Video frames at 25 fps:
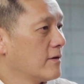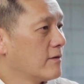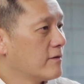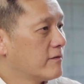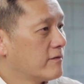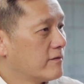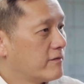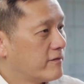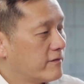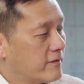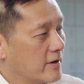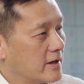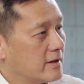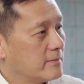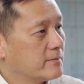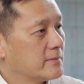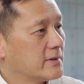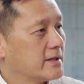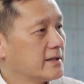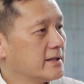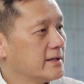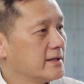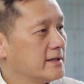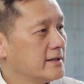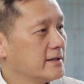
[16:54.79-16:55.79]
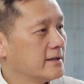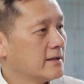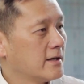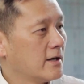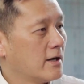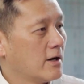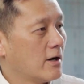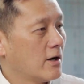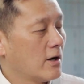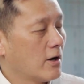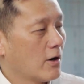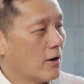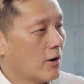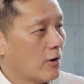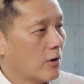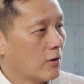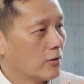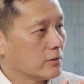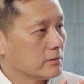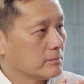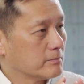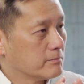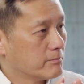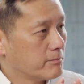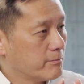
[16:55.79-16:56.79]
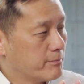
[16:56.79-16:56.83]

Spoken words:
firmly on